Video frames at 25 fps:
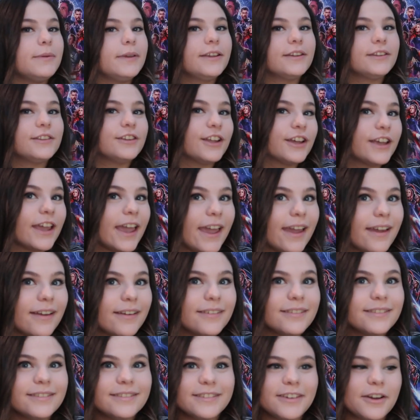me
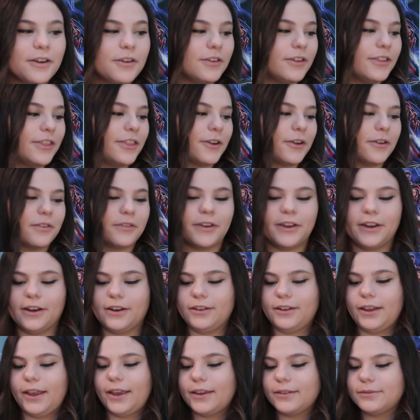looking either over
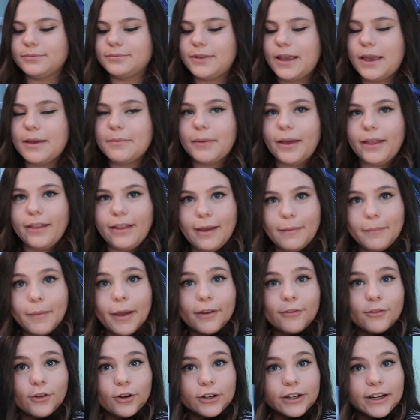here, like in my lap,
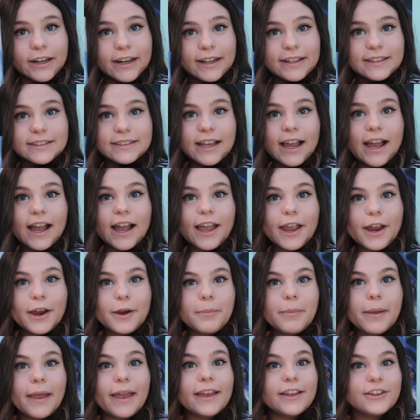I wrote an
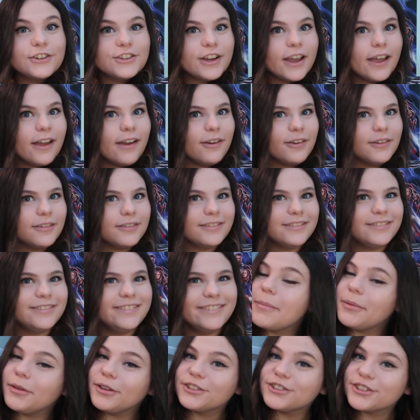entire page out,
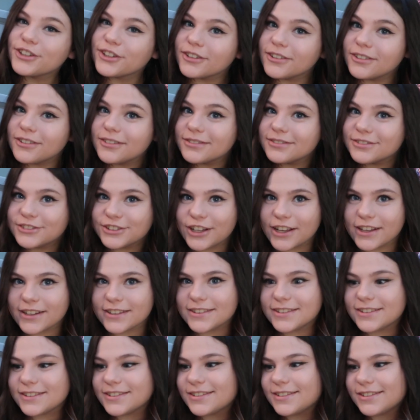my bullet journal,
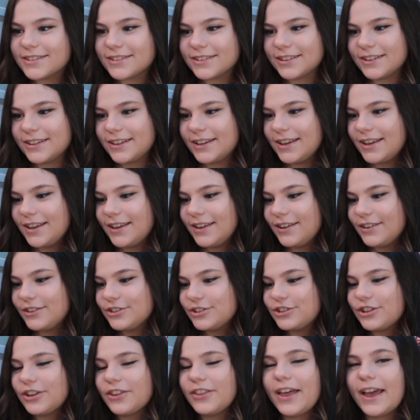just
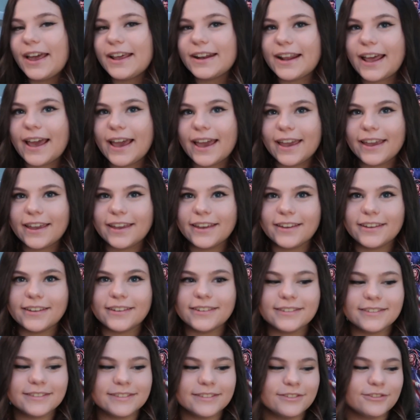so that
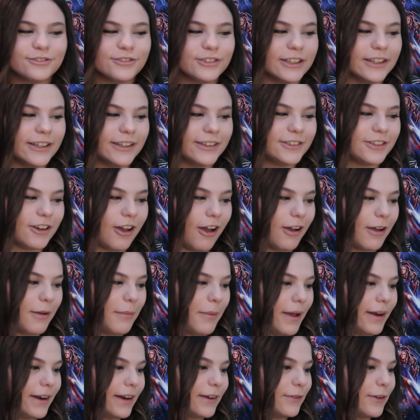I really talk
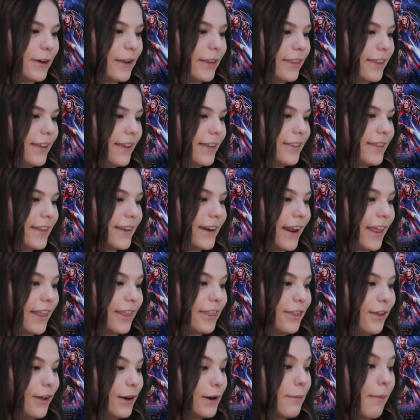about everything that I
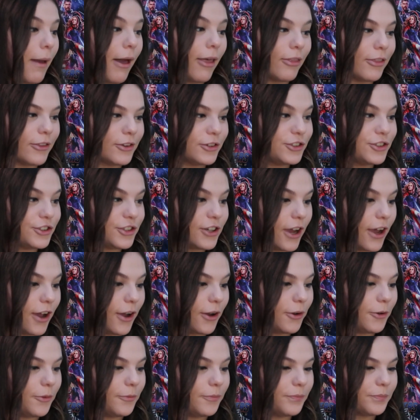thought about the
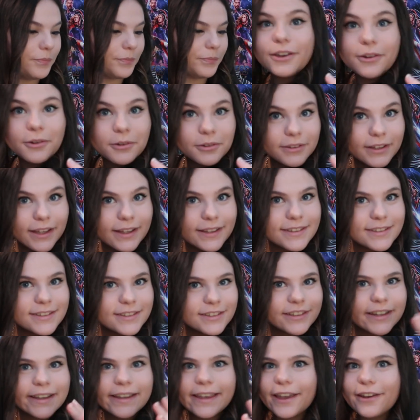show. So
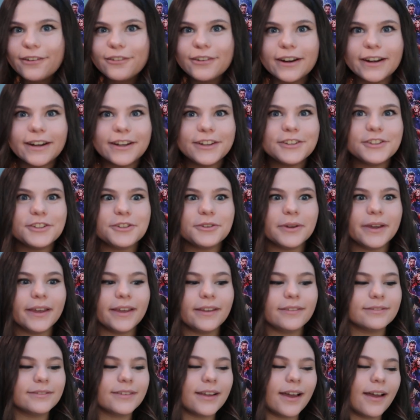let's get right into
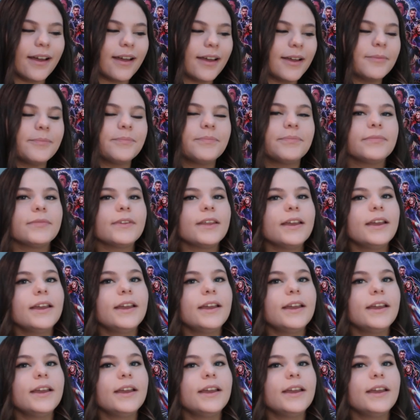it. I'm